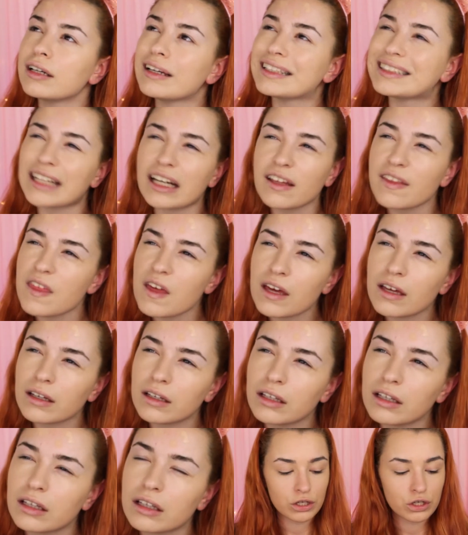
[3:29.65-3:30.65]
Is that a
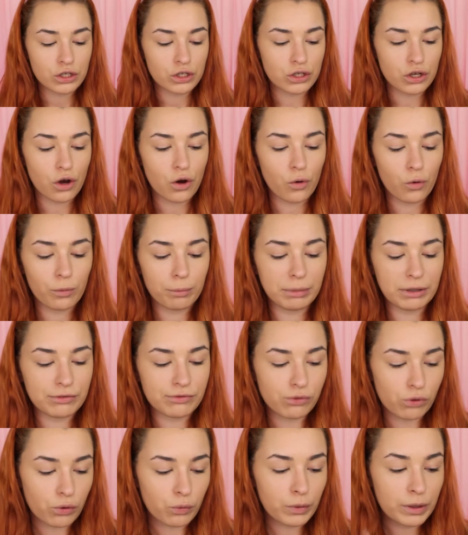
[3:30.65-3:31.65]
thing? So
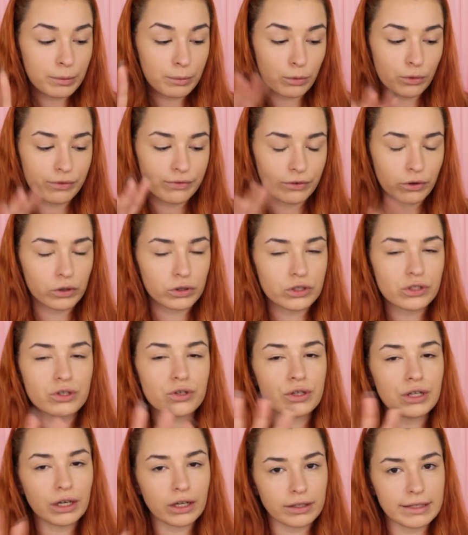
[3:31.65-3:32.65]
before we move on
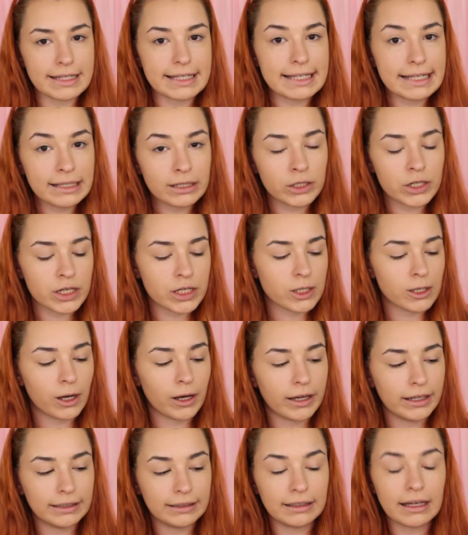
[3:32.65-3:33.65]
to the concealer
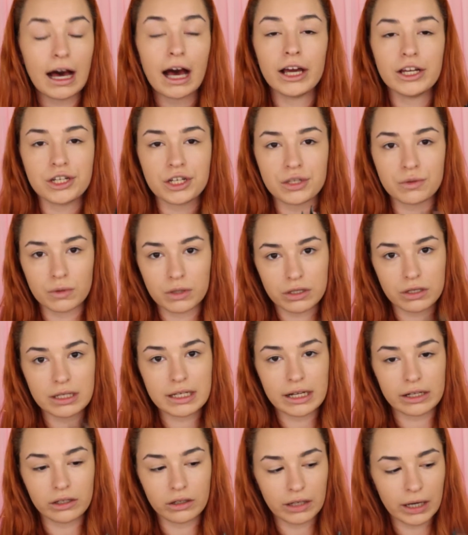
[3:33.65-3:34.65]
side, I just want to
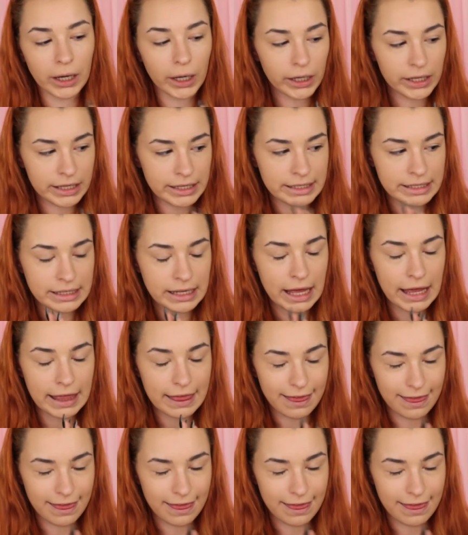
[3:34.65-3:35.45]
tell you guys,